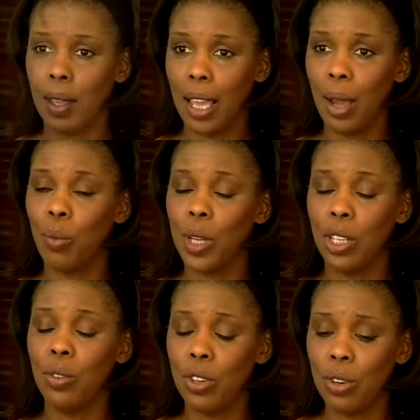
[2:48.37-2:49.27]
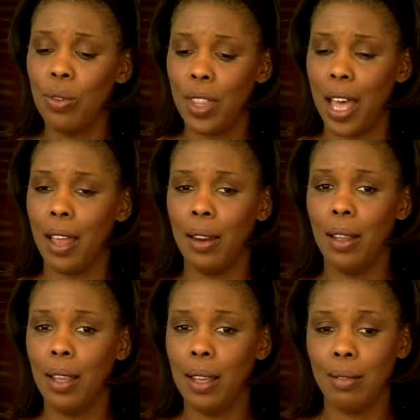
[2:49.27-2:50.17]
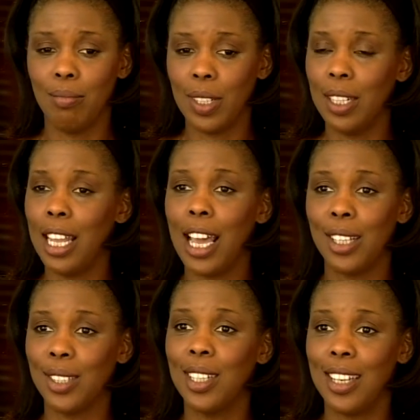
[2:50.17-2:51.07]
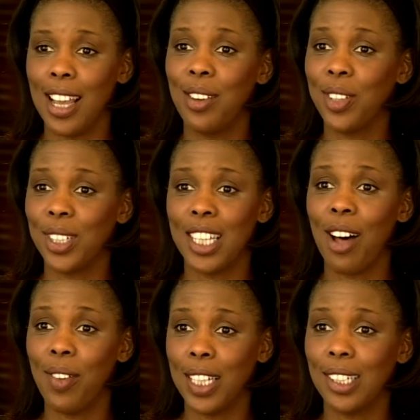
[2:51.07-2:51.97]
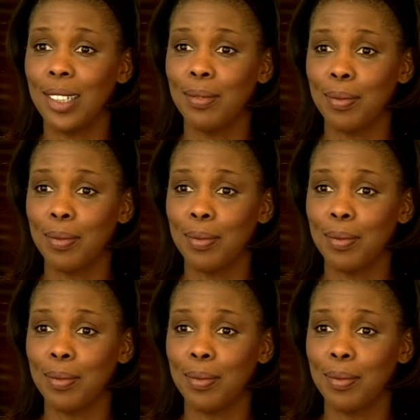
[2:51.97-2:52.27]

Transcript: And when you do that, today is the day of your salvation.